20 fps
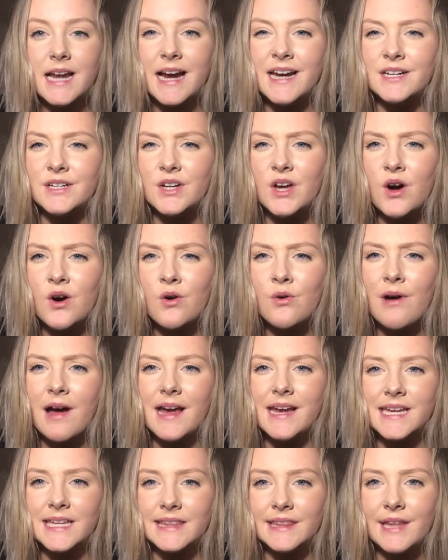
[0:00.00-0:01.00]
I know I
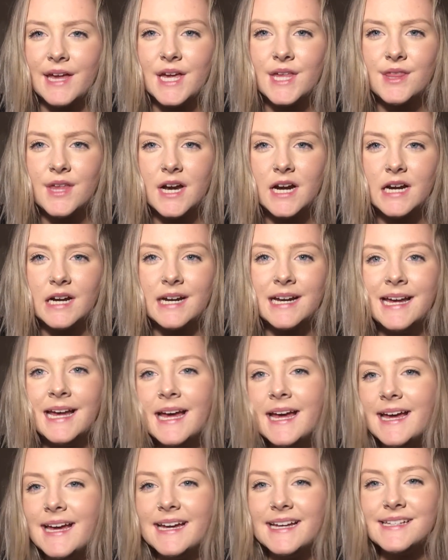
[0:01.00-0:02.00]
can lay there
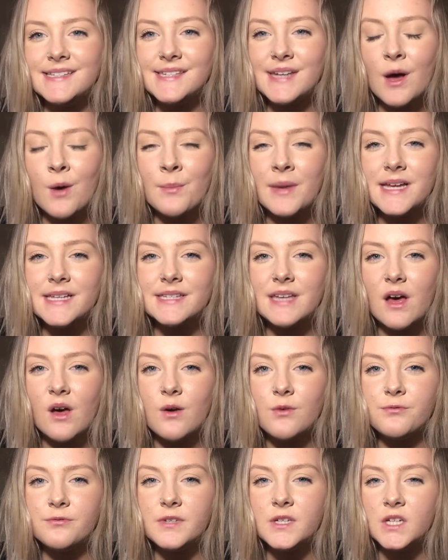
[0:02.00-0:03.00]
and tell
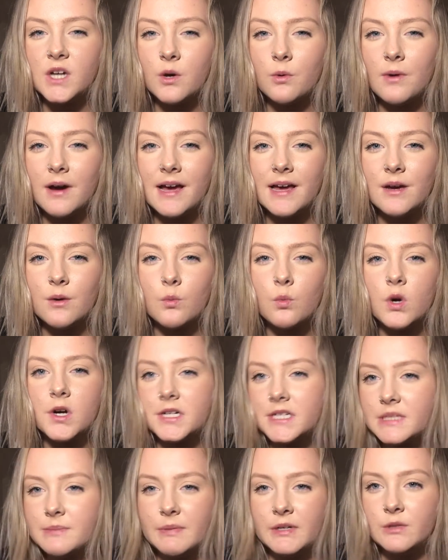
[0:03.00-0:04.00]
myself, you know what,
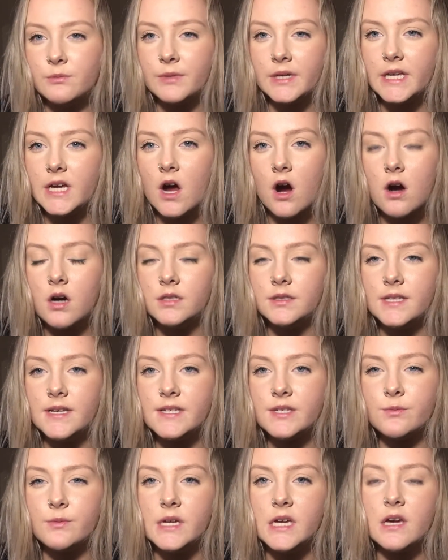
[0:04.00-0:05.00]
work's been really hard
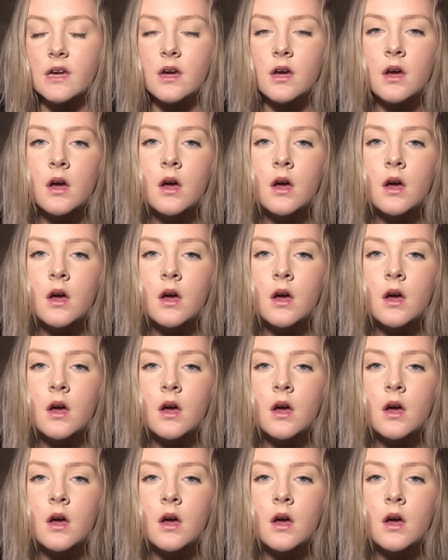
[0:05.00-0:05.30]
this week.